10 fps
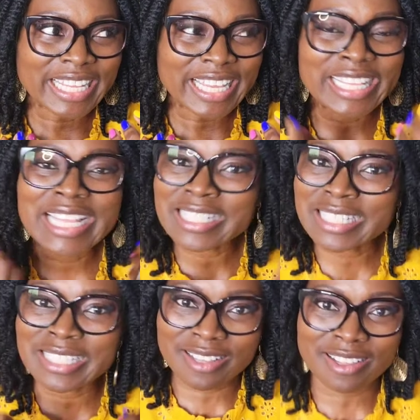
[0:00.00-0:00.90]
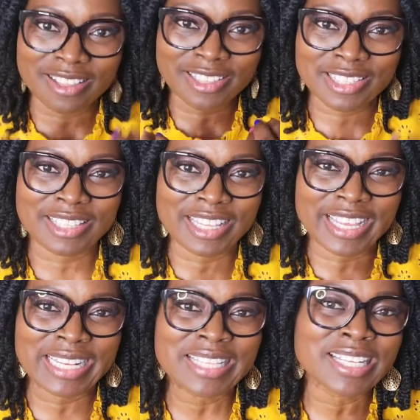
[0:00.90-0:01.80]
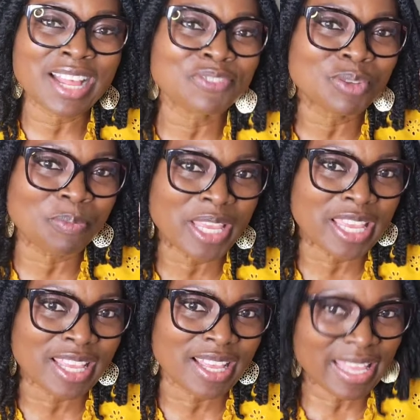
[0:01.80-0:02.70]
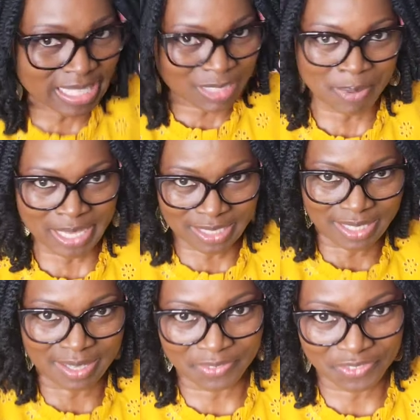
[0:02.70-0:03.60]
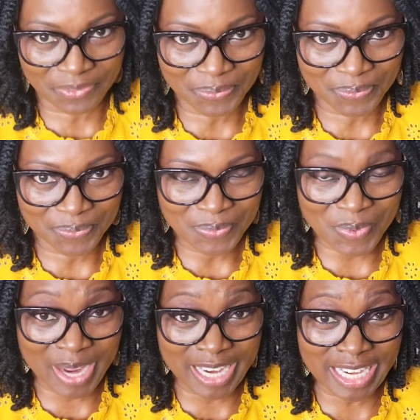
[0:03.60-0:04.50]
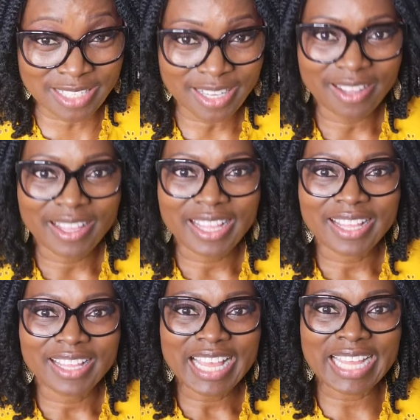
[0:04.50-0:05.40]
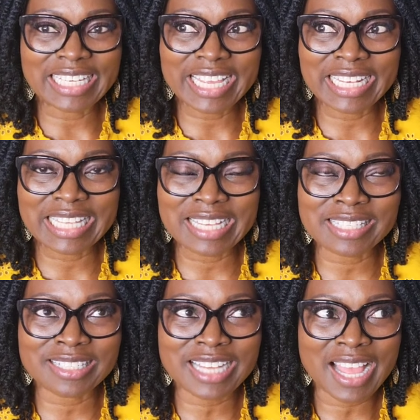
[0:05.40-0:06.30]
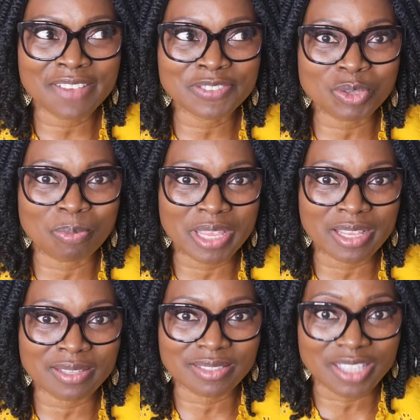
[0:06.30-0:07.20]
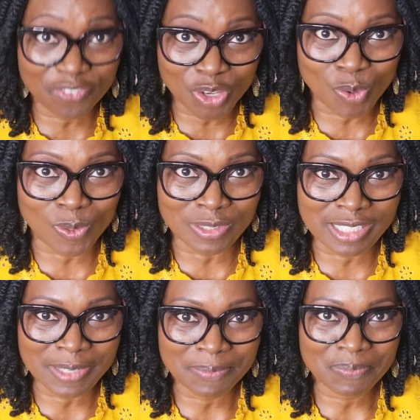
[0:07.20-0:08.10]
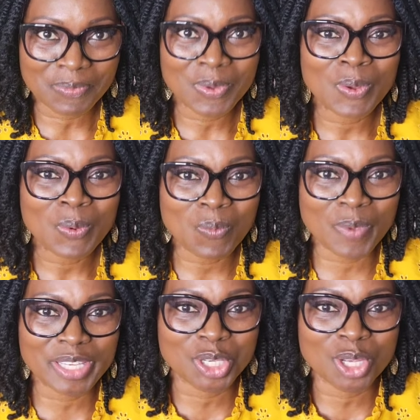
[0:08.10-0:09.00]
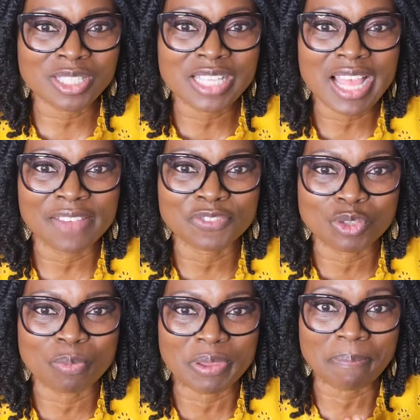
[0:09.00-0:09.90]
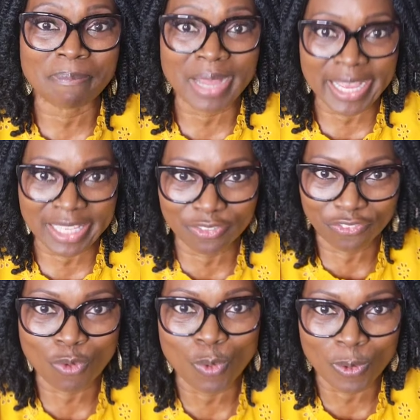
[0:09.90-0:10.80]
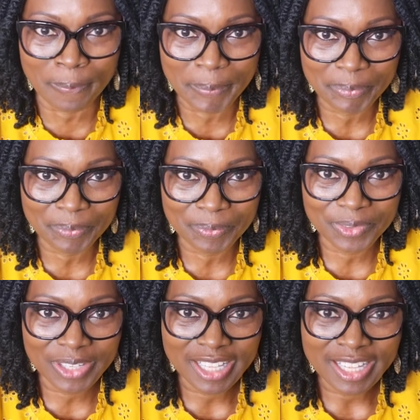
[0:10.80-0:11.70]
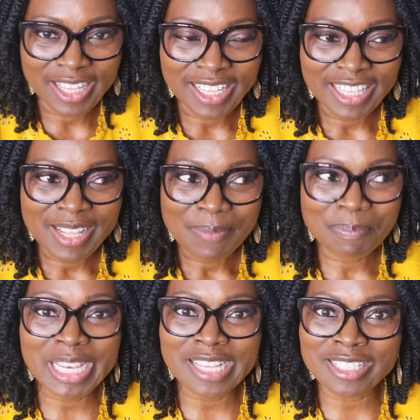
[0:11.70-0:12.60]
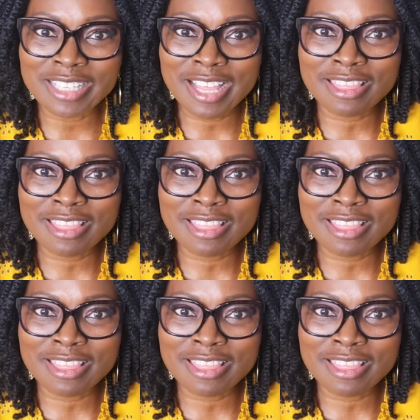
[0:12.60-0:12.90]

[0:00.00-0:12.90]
it doesn't have to be expensive, right? And it doesn't have to be difficult. We just have to be mindful, because